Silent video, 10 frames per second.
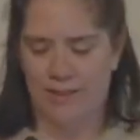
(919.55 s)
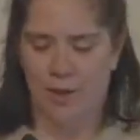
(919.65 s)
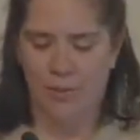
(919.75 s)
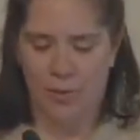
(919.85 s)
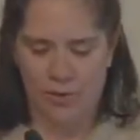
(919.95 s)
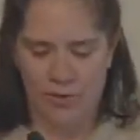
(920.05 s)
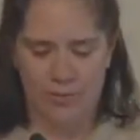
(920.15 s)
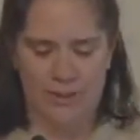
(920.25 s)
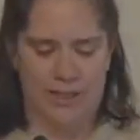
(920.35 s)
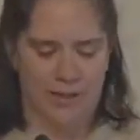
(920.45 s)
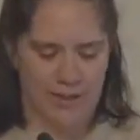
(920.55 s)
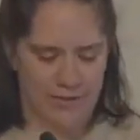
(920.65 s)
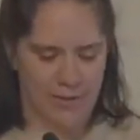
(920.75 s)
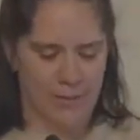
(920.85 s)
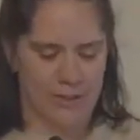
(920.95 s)
our boardrooms, and our
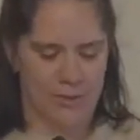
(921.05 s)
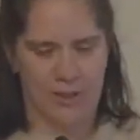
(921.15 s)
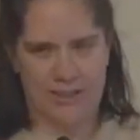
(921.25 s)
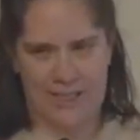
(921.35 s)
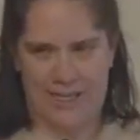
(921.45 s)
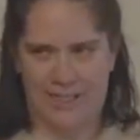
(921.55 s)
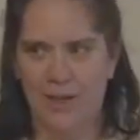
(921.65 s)
governments one day